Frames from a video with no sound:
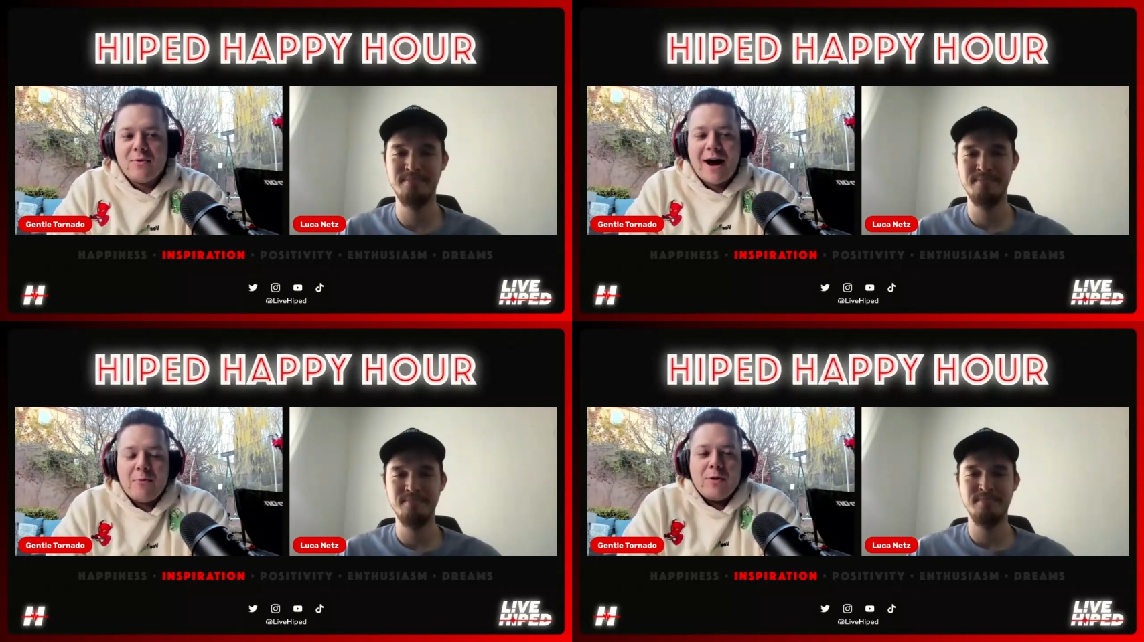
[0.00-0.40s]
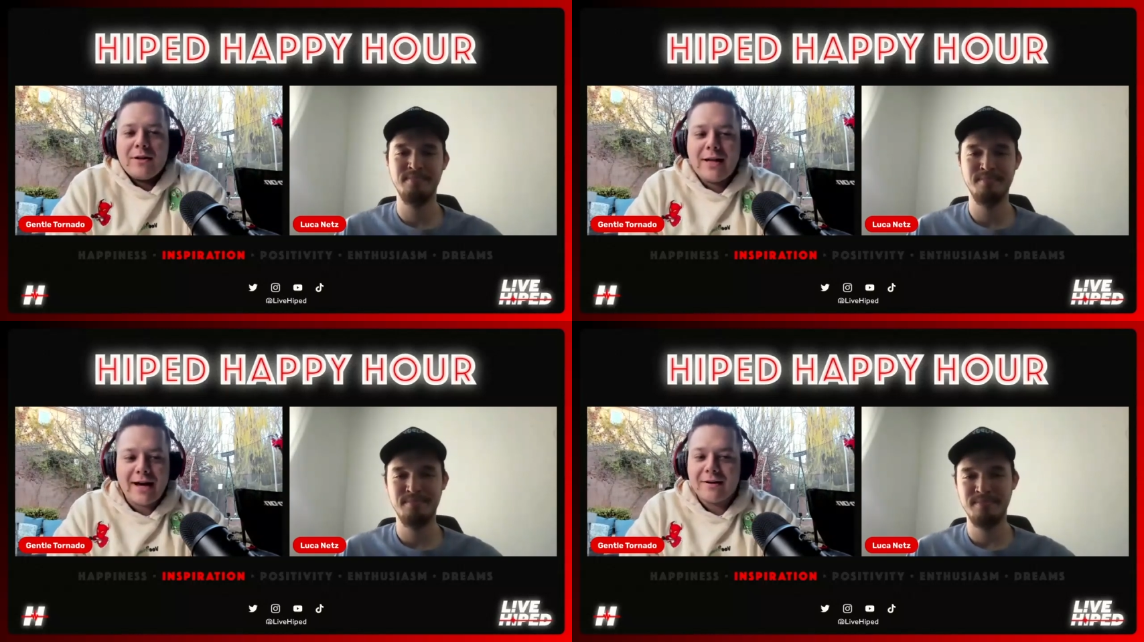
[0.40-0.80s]
Speaker 1: why
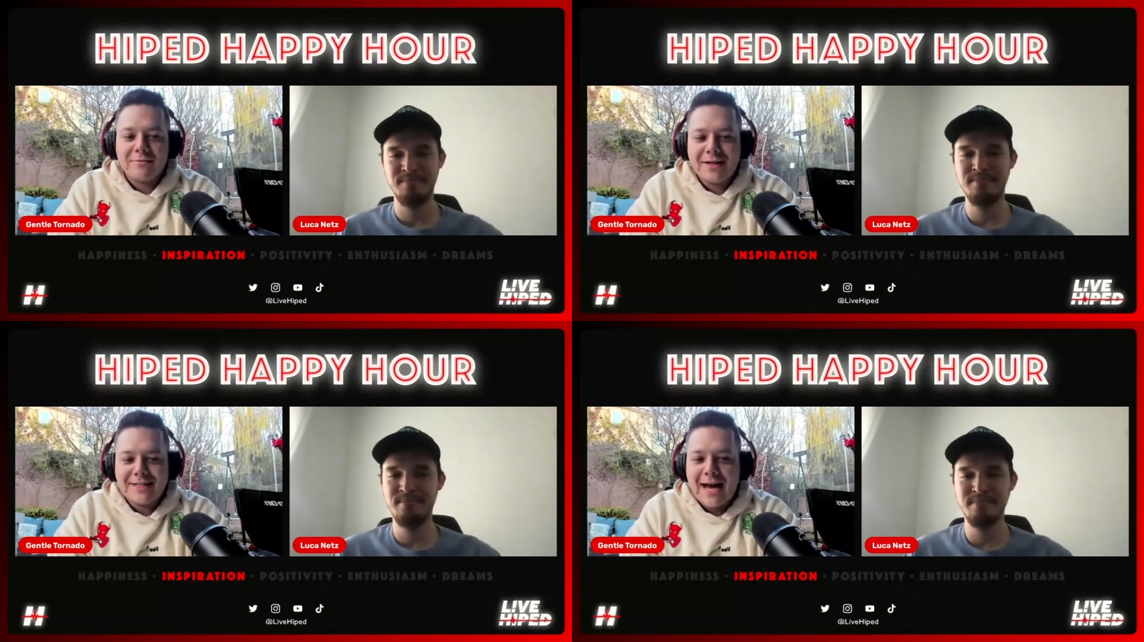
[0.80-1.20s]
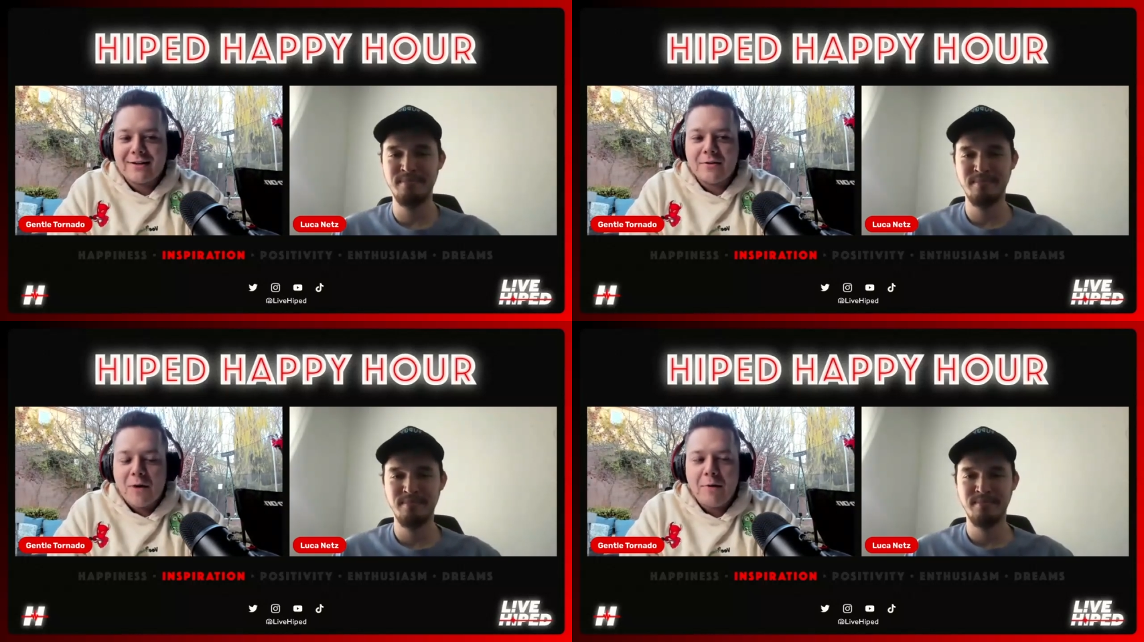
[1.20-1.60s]
would yeah
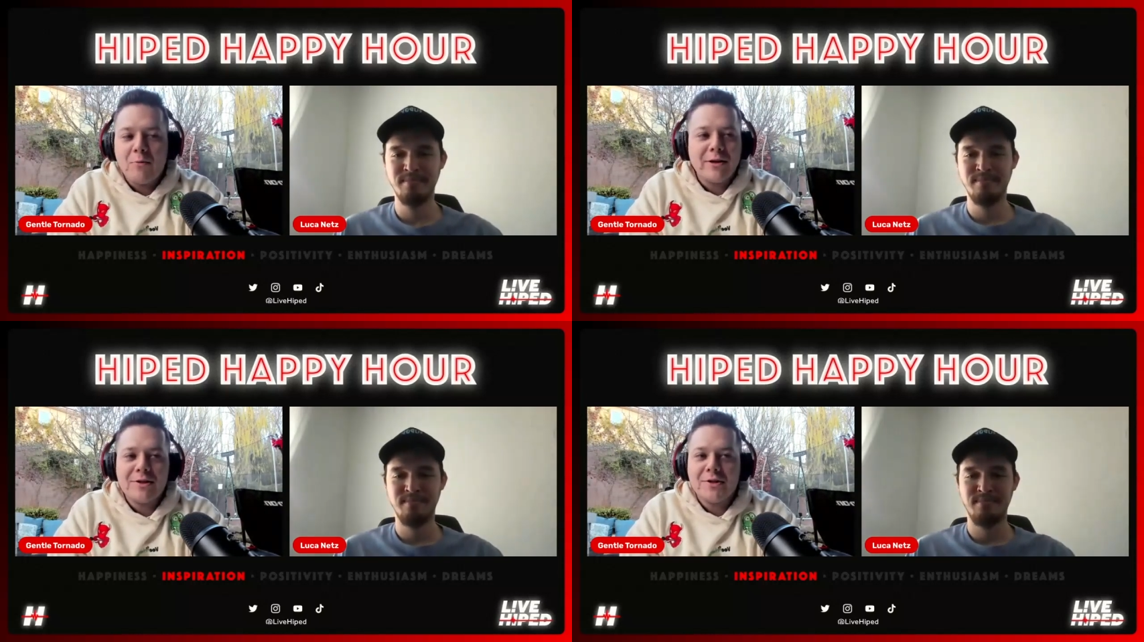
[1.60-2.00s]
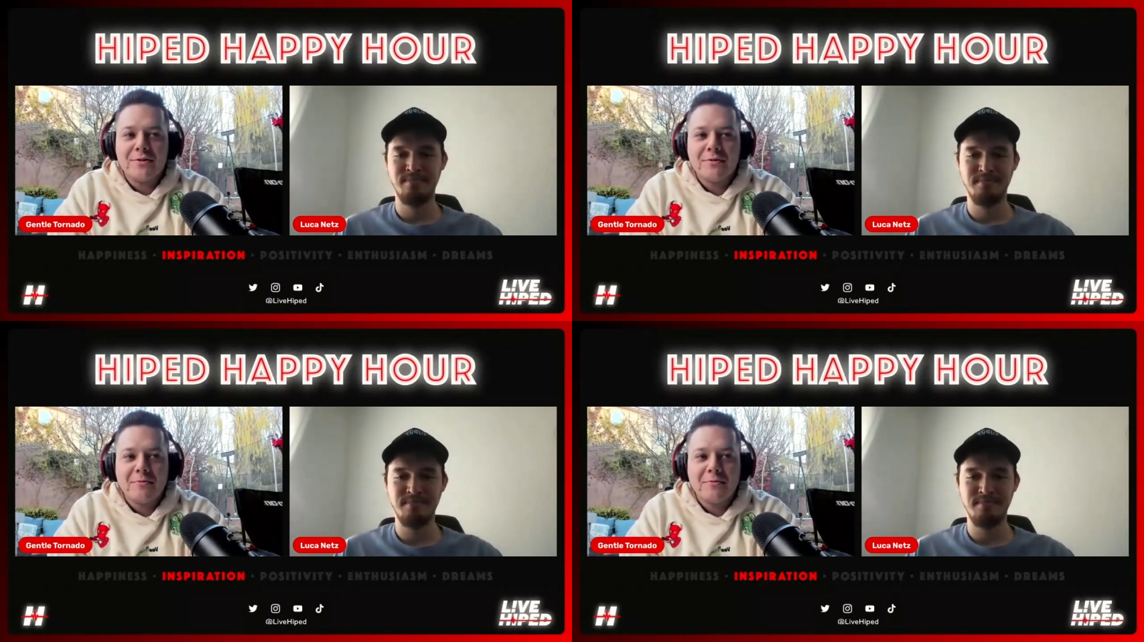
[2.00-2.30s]
exactly why wouldn't you